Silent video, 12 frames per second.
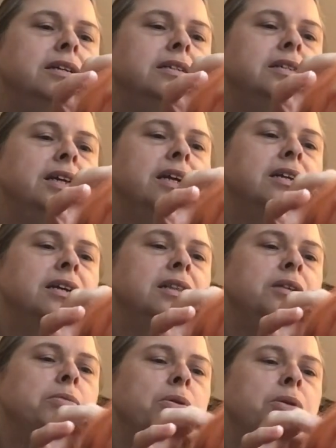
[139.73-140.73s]

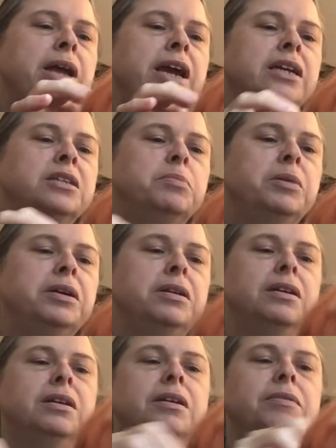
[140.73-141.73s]
technically rolags, but
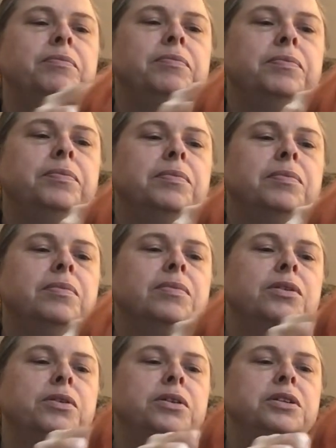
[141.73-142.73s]

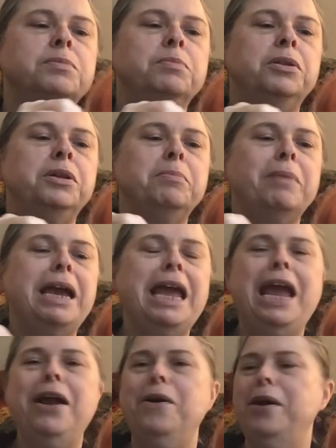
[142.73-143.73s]
I'm just pulling my
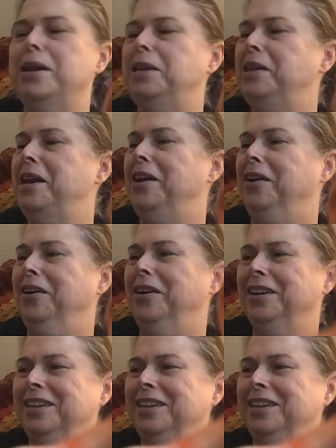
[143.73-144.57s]
hair out of there.